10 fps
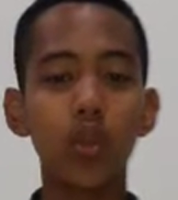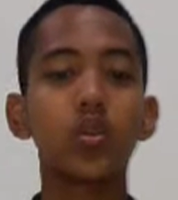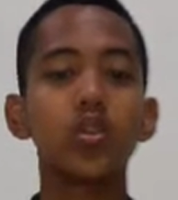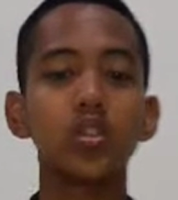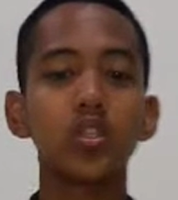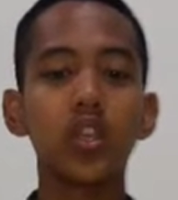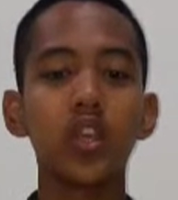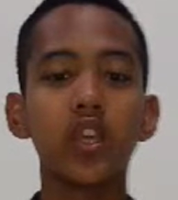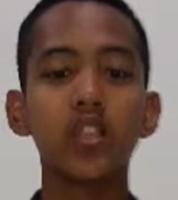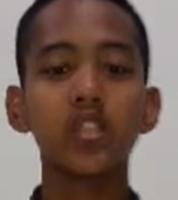produce
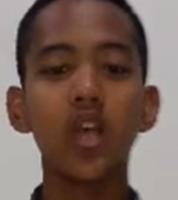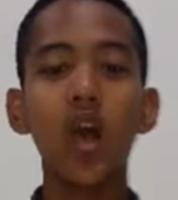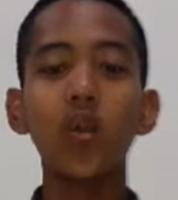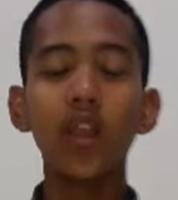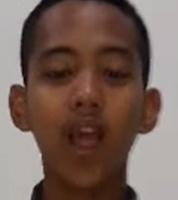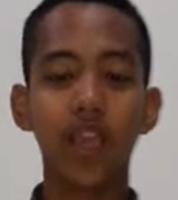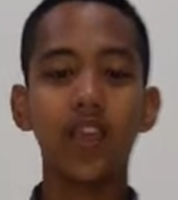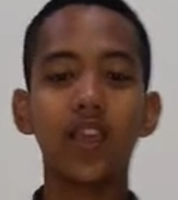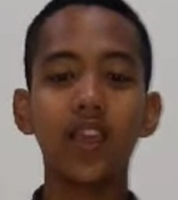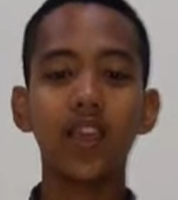its own light,
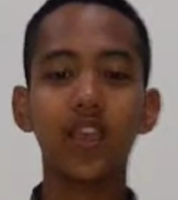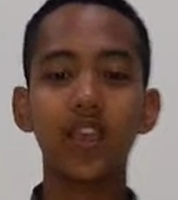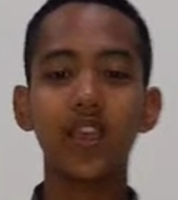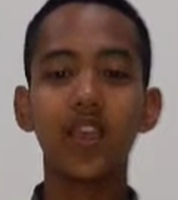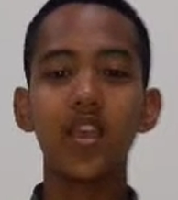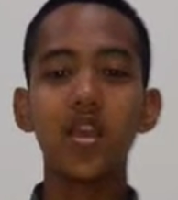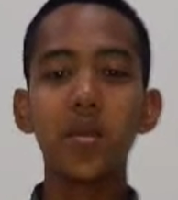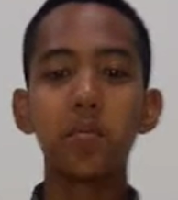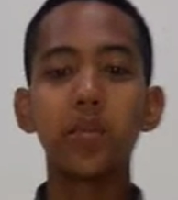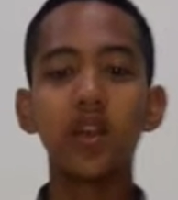
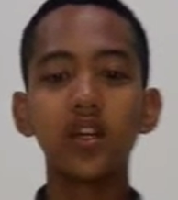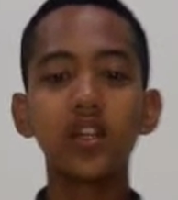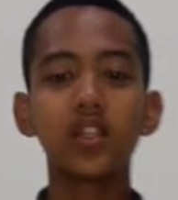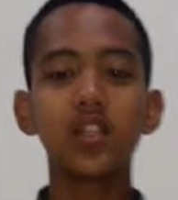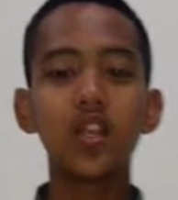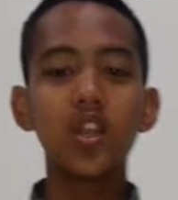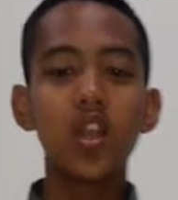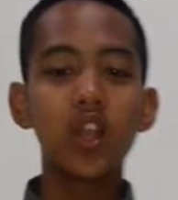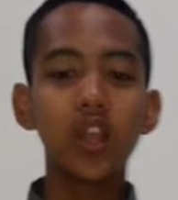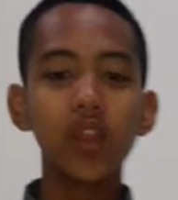but
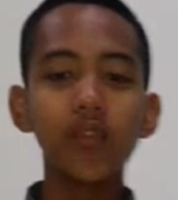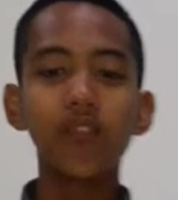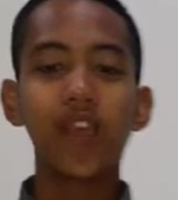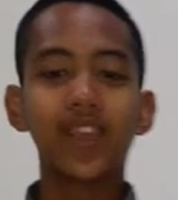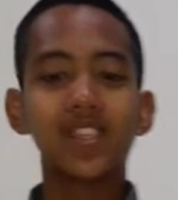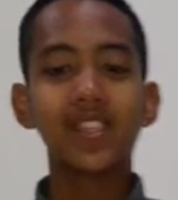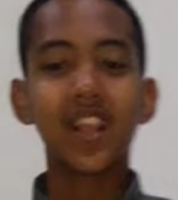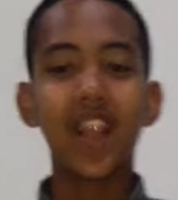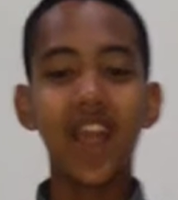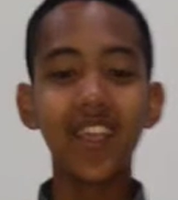reflects
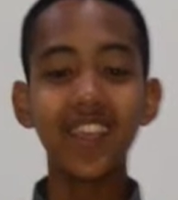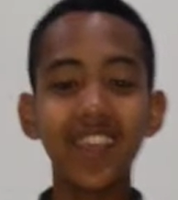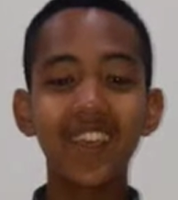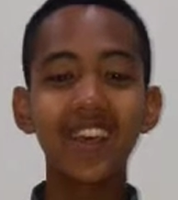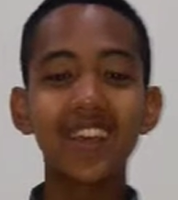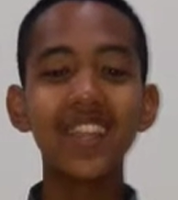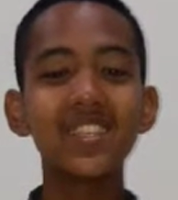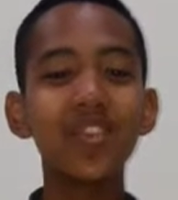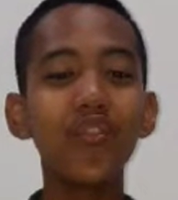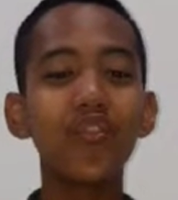light
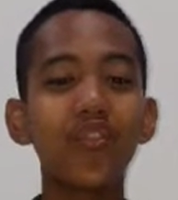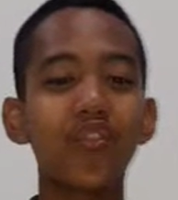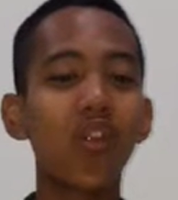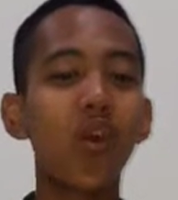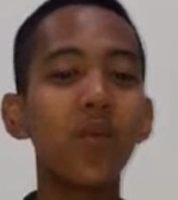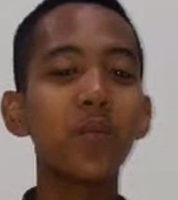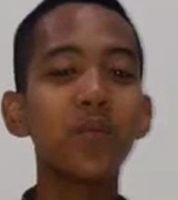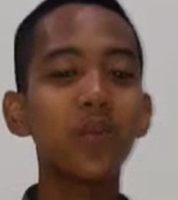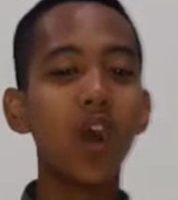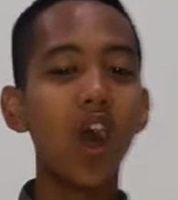received from
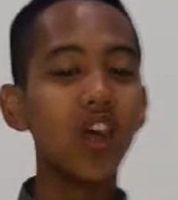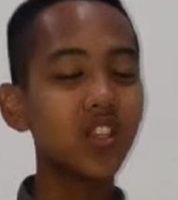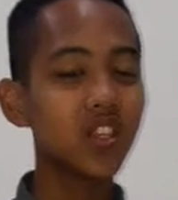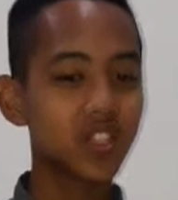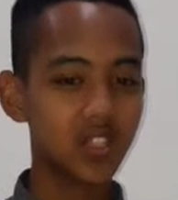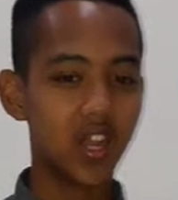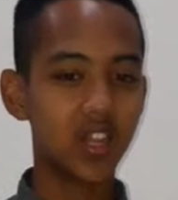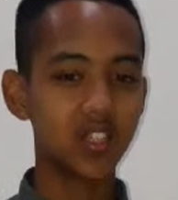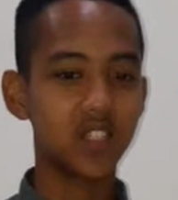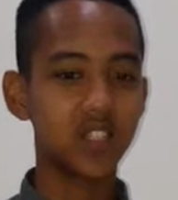other
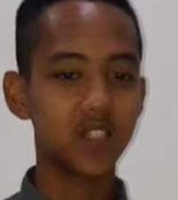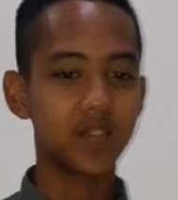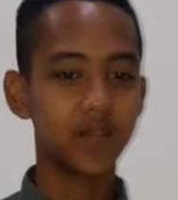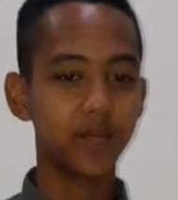stars.